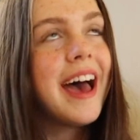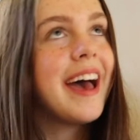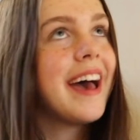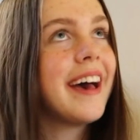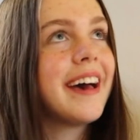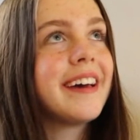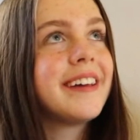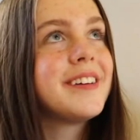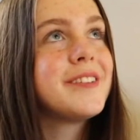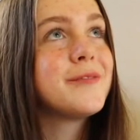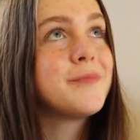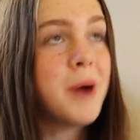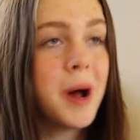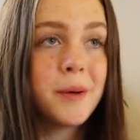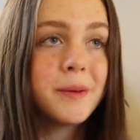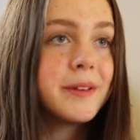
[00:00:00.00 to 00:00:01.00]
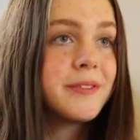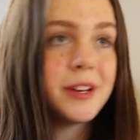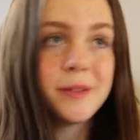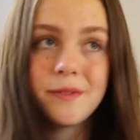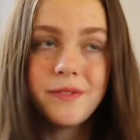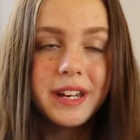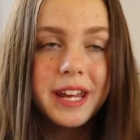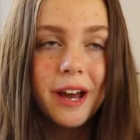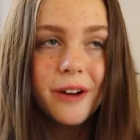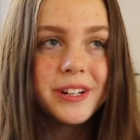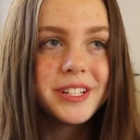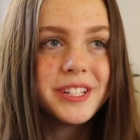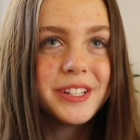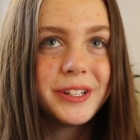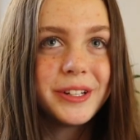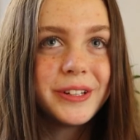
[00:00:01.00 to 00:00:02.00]
and probably film a video or
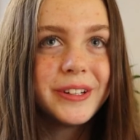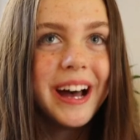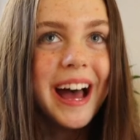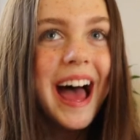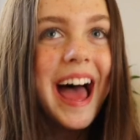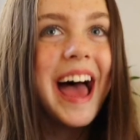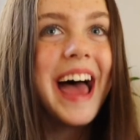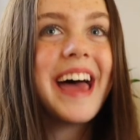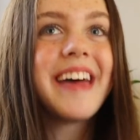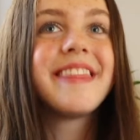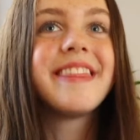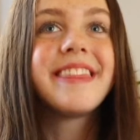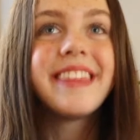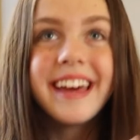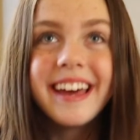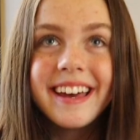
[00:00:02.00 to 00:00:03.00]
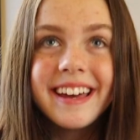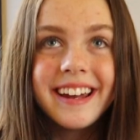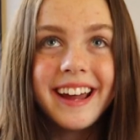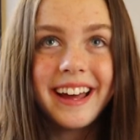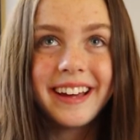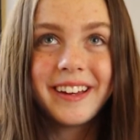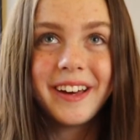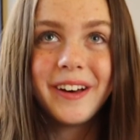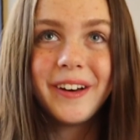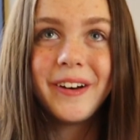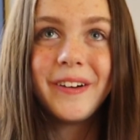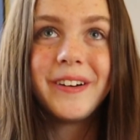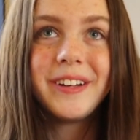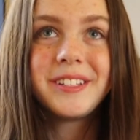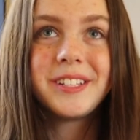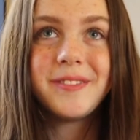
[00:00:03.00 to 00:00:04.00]
2, and then I
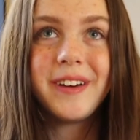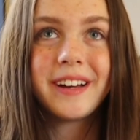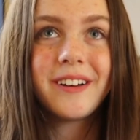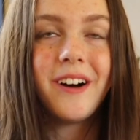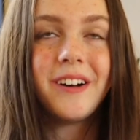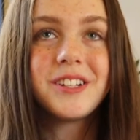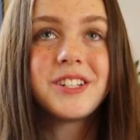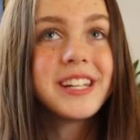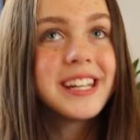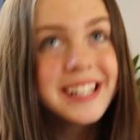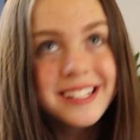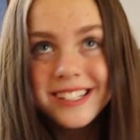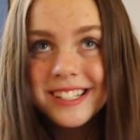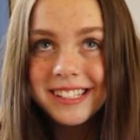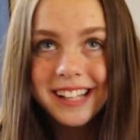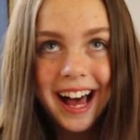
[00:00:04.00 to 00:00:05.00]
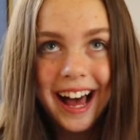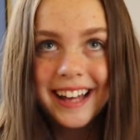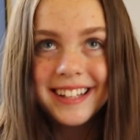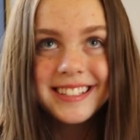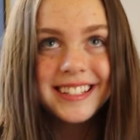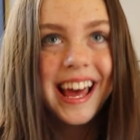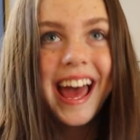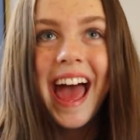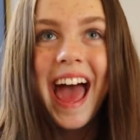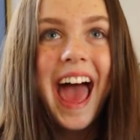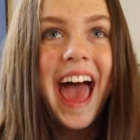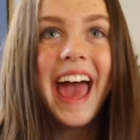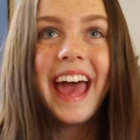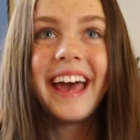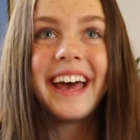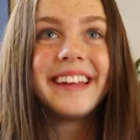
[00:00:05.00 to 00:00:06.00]
go to my college English class,
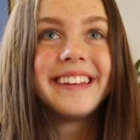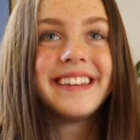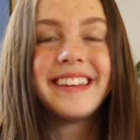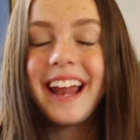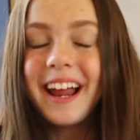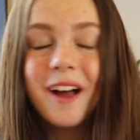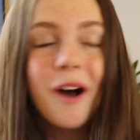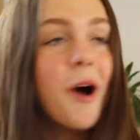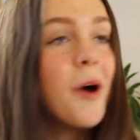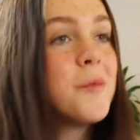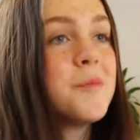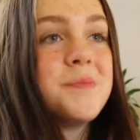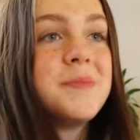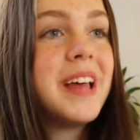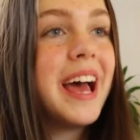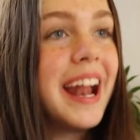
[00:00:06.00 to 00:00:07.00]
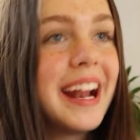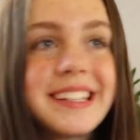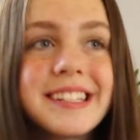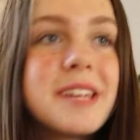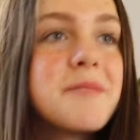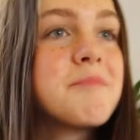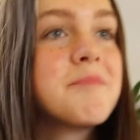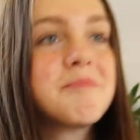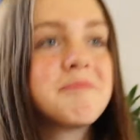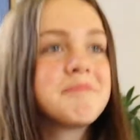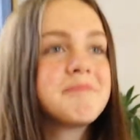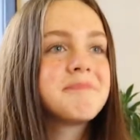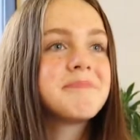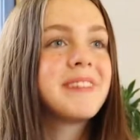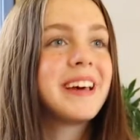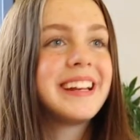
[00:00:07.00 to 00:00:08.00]
and then I go home and I sleep.
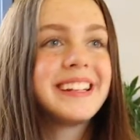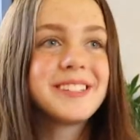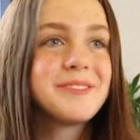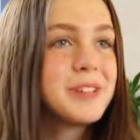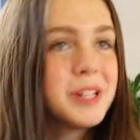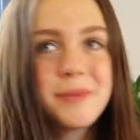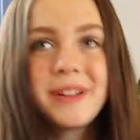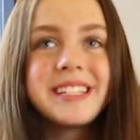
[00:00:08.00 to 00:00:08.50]
Wow. And it's really